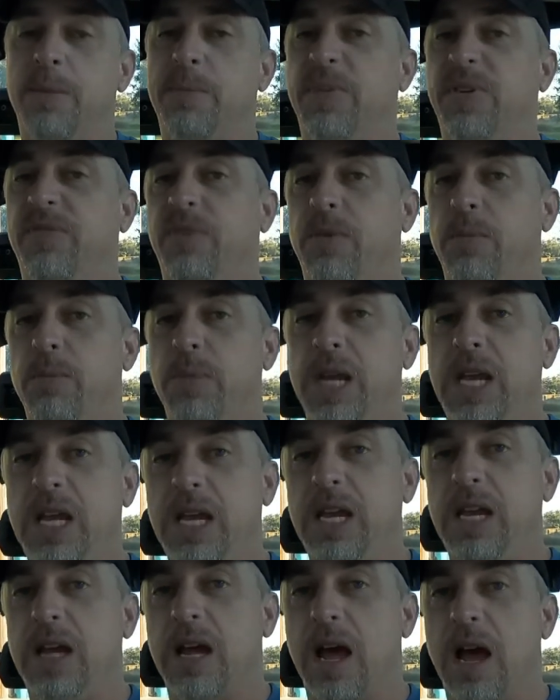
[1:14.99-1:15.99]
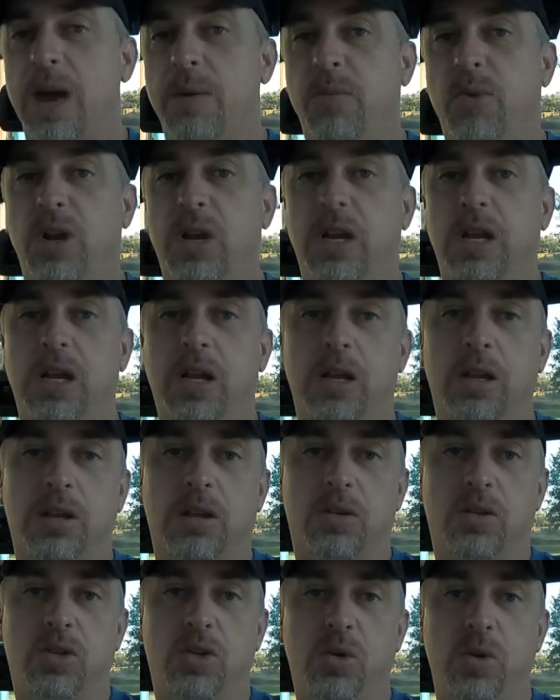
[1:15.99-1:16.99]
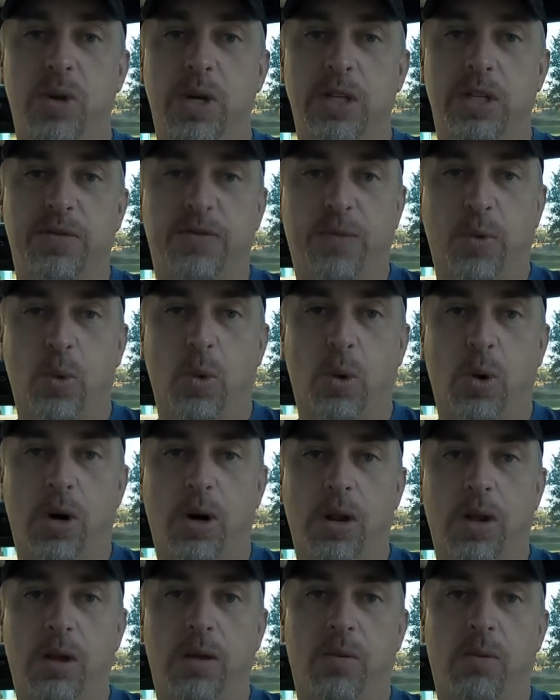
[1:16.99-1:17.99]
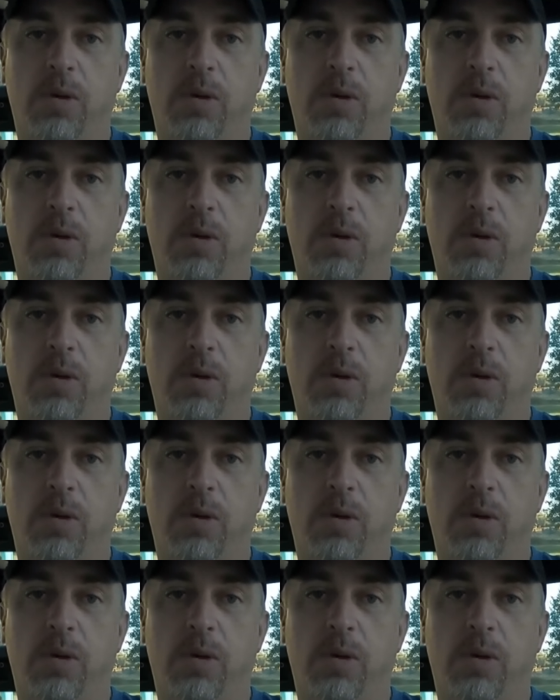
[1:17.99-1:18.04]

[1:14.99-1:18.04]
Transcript: But for me, I'm running 2-inch forward,